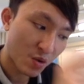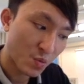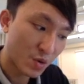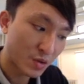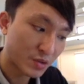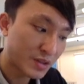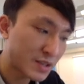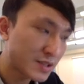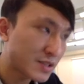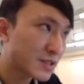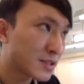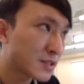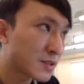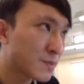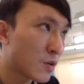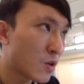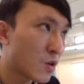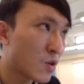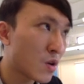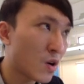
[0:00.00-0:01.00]
will this
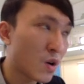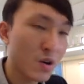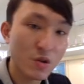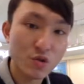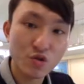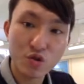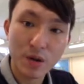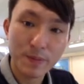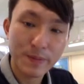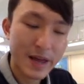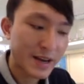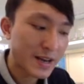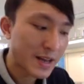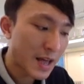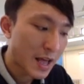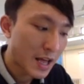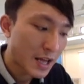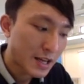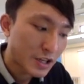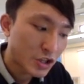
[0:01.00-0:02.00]
small oil droplet
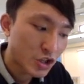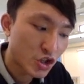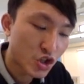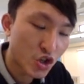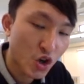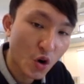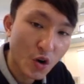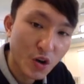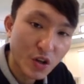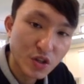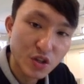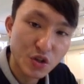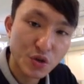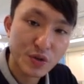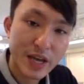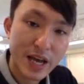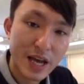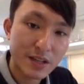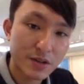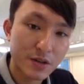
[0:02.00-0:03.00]
join
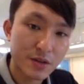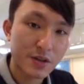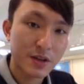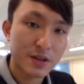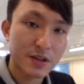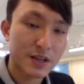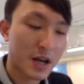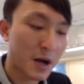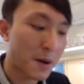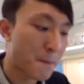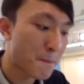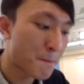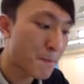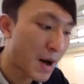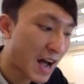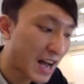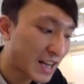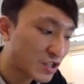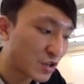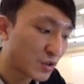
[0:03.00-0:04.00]
together,
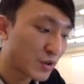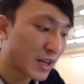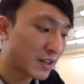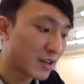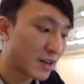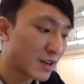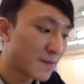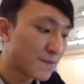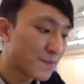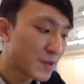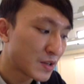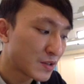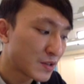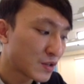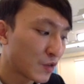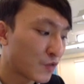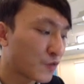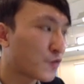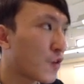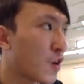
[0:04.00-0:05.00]
combine together
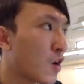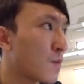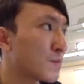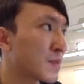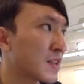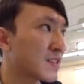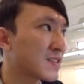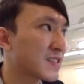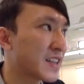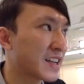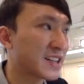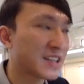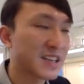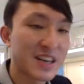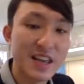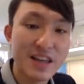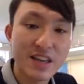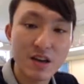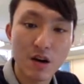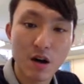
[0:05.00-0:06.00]
to form the thick
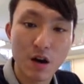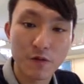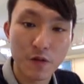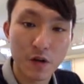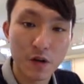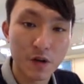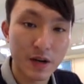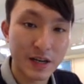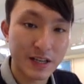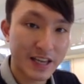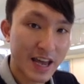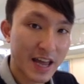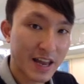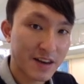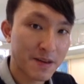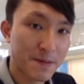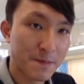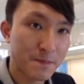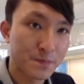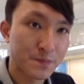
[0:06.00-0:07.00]
layer of oil again?
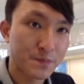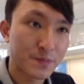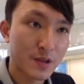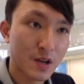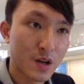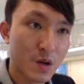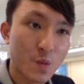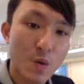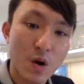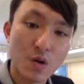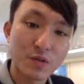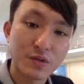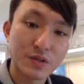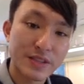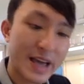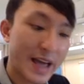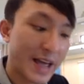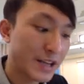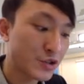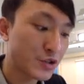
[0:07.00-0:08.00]
Well,
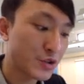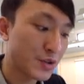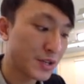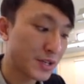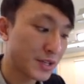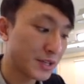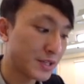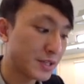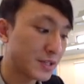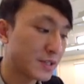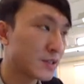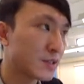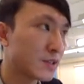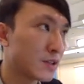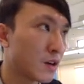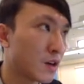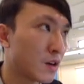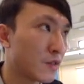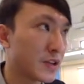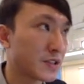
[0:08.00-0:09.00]
the answer is
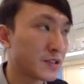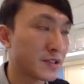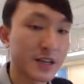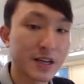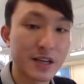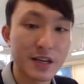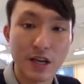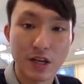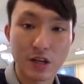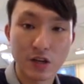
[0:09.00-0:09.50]
obviously